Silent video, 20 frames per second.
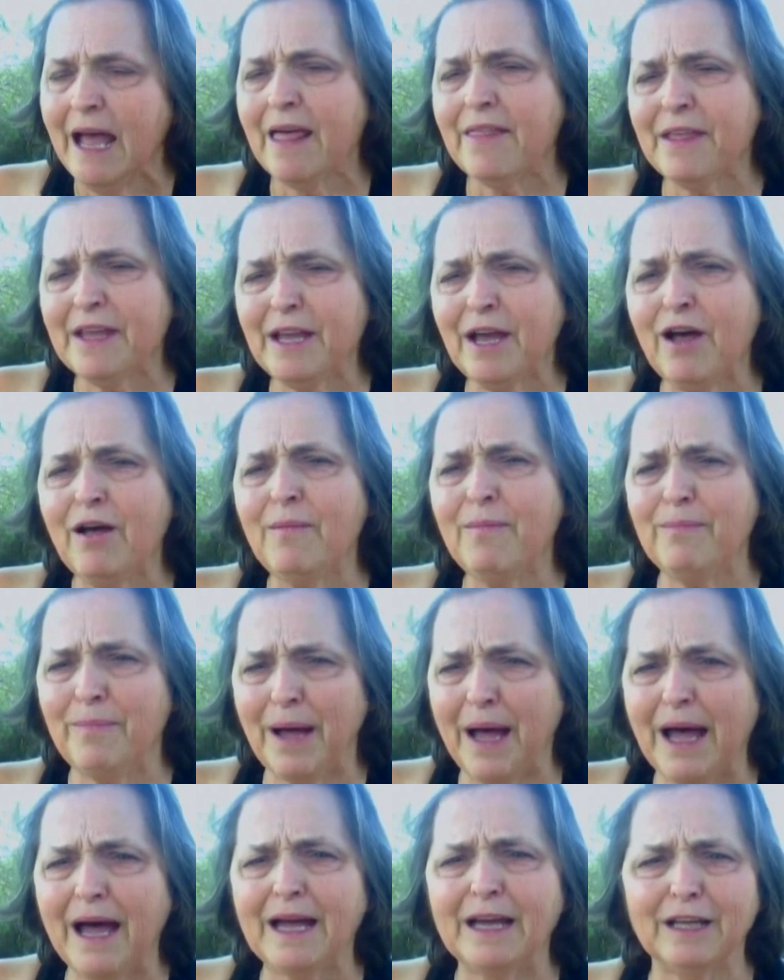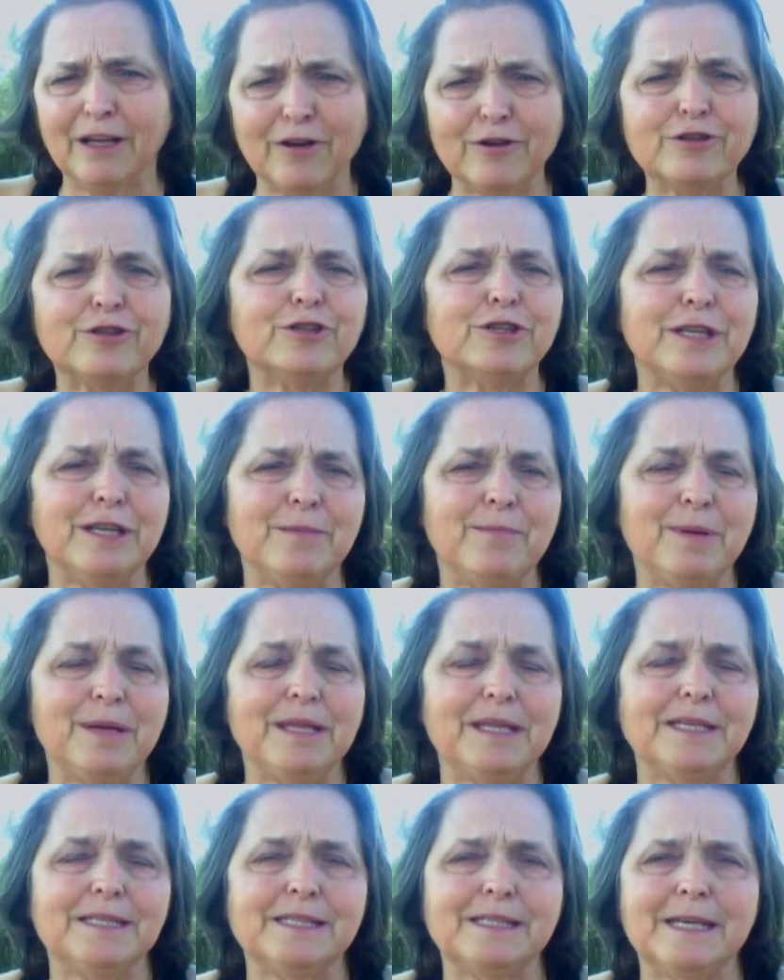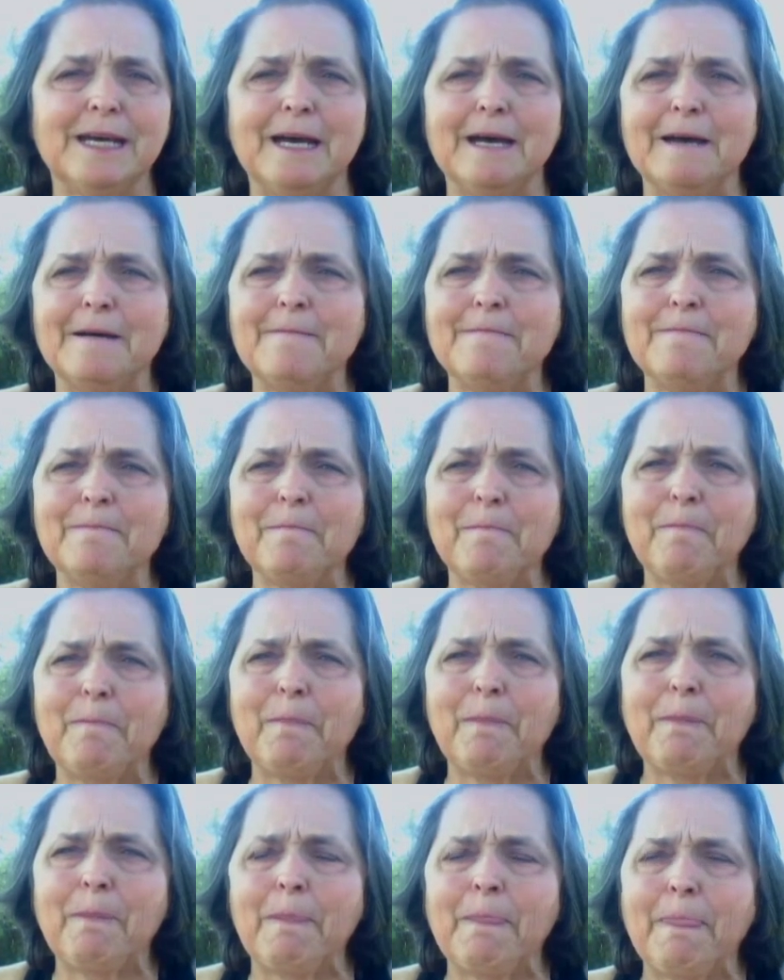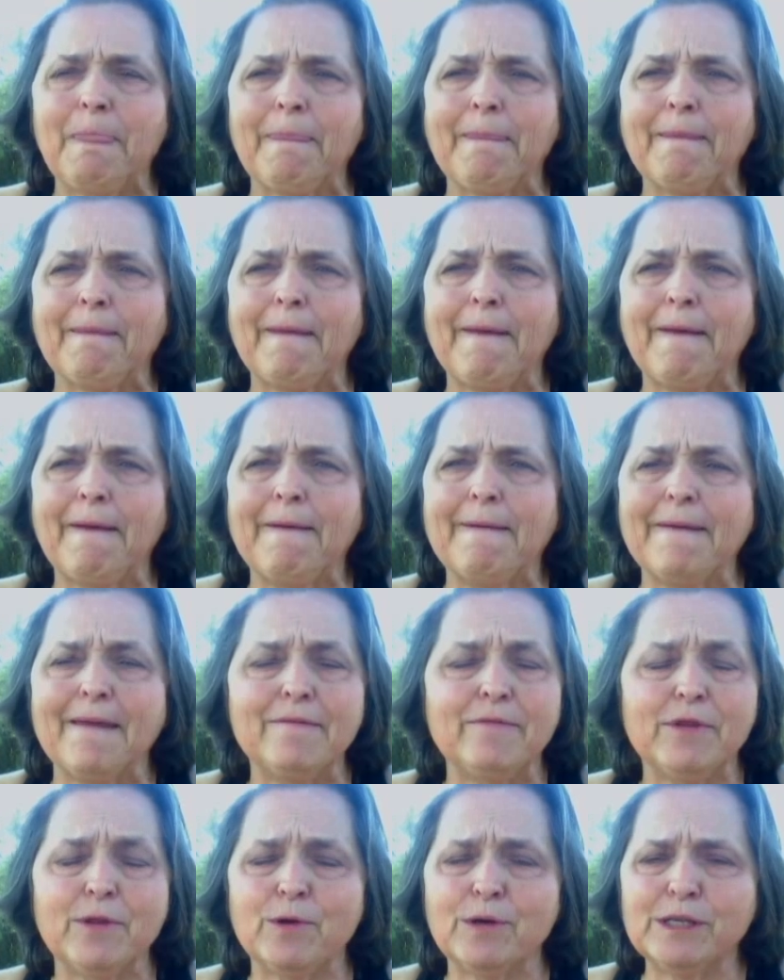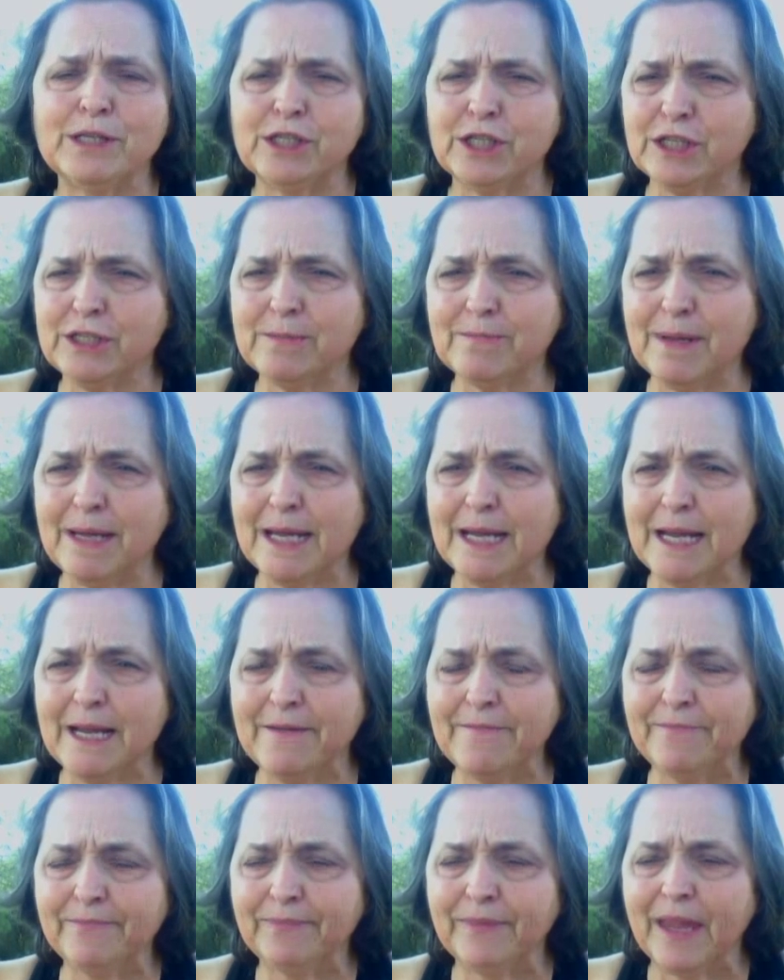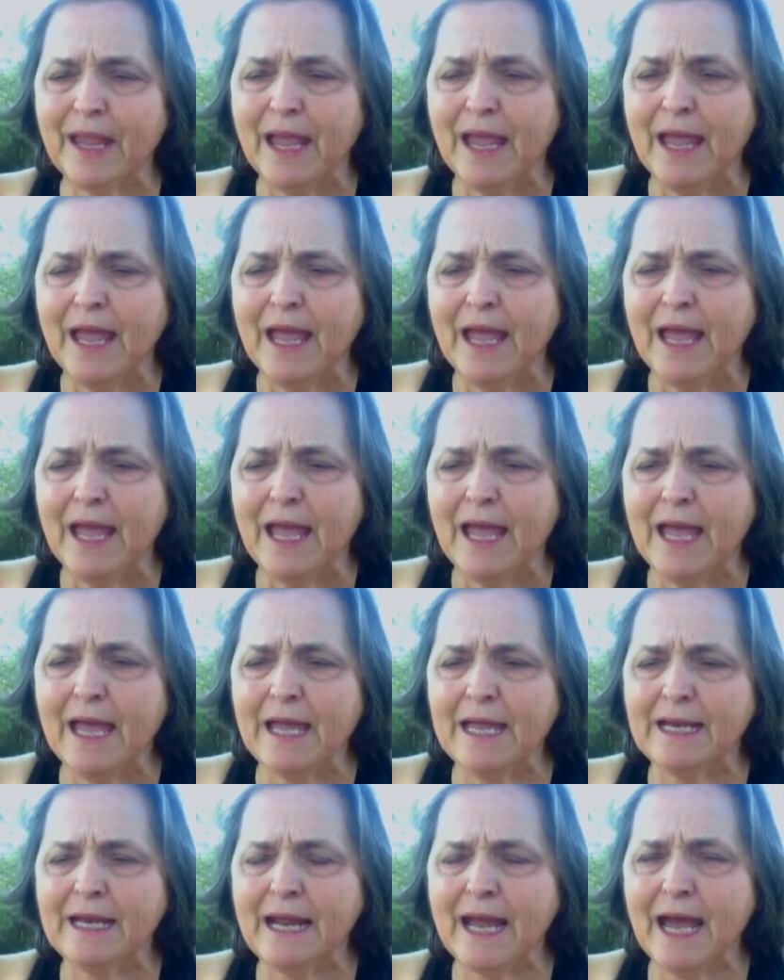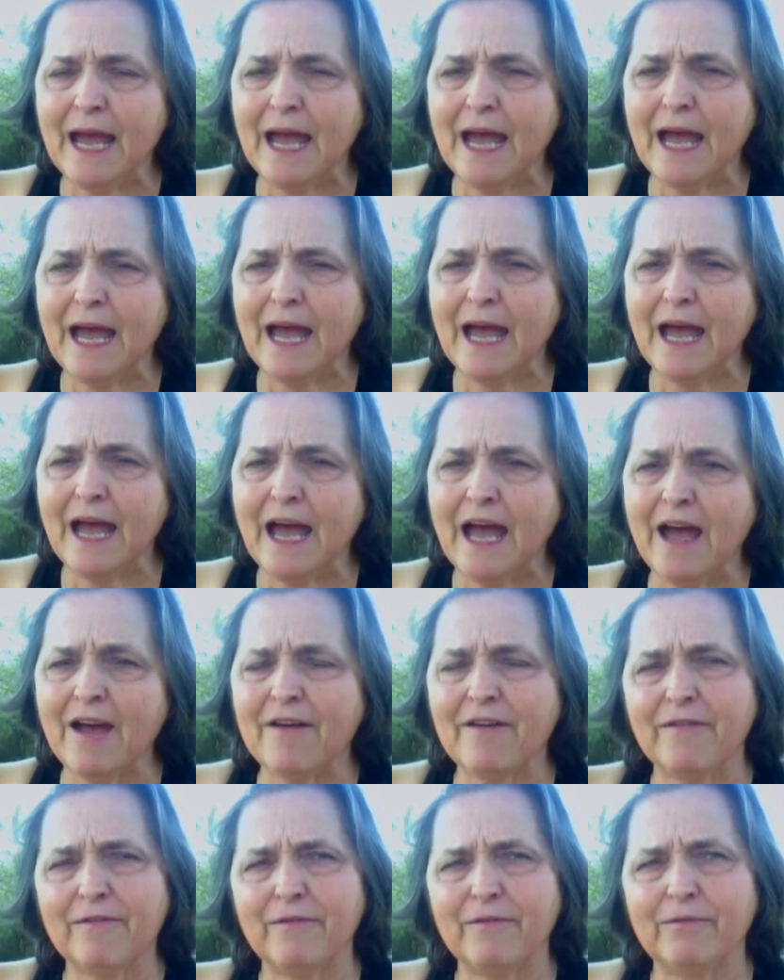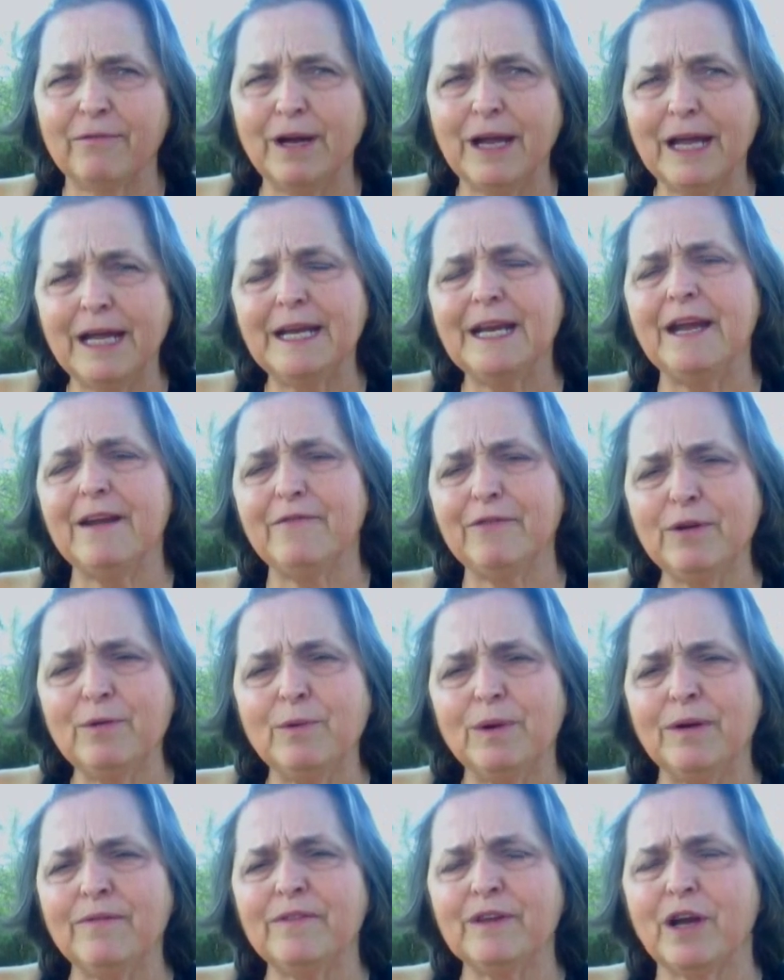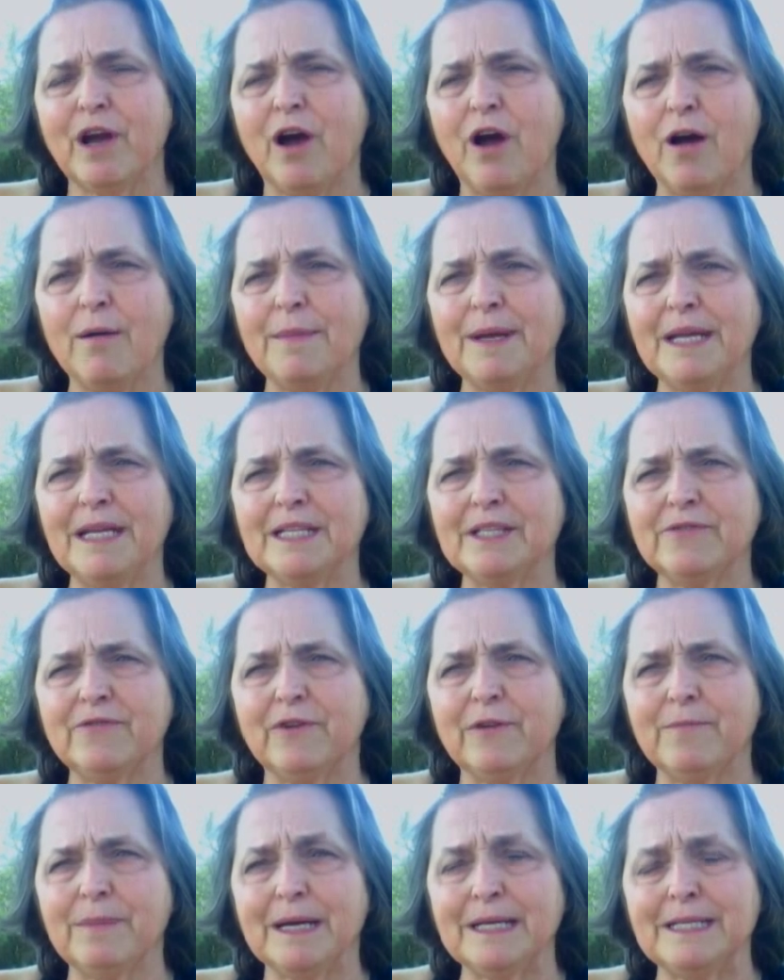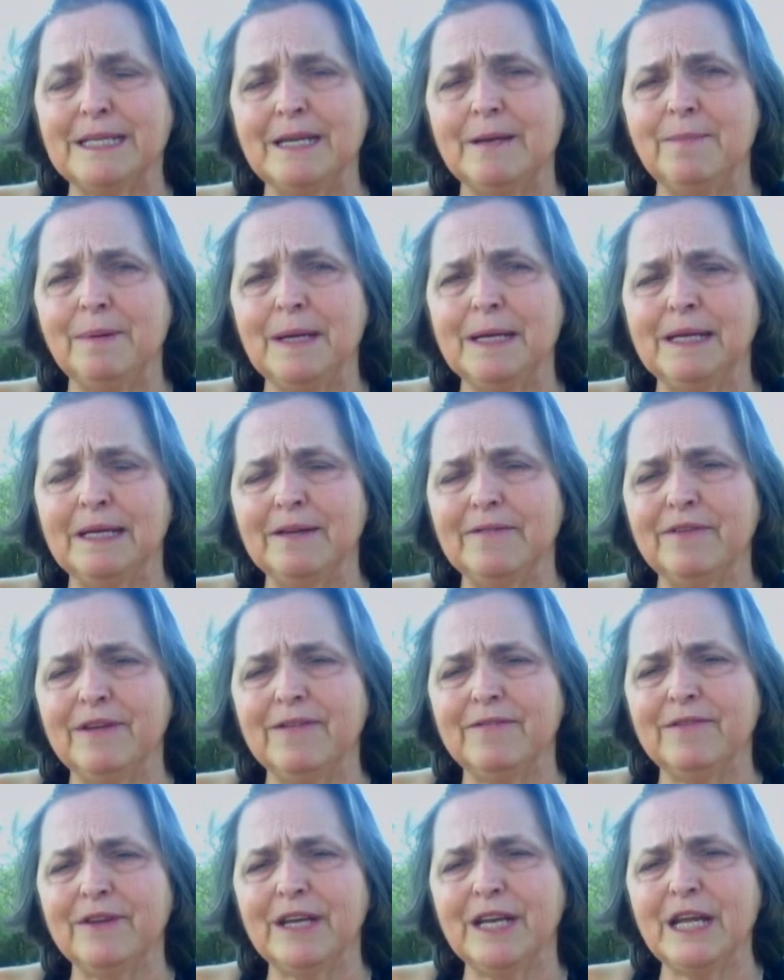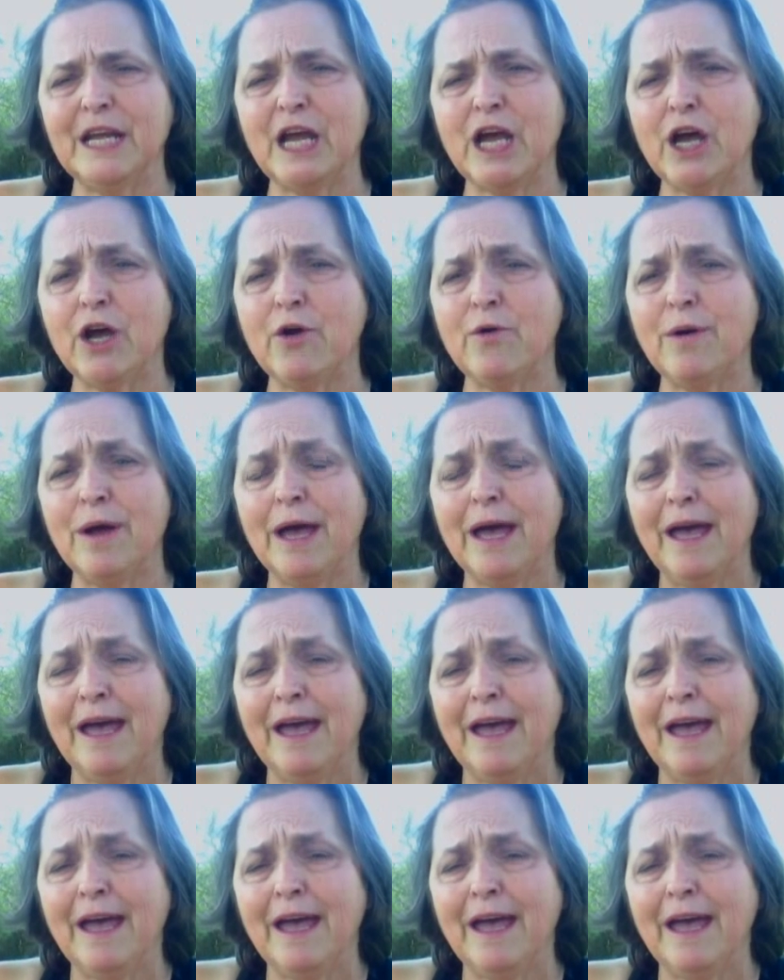I think I'll buy a larger teepee this time, even though it's just me. And I read every one of the comments from my teepee living video,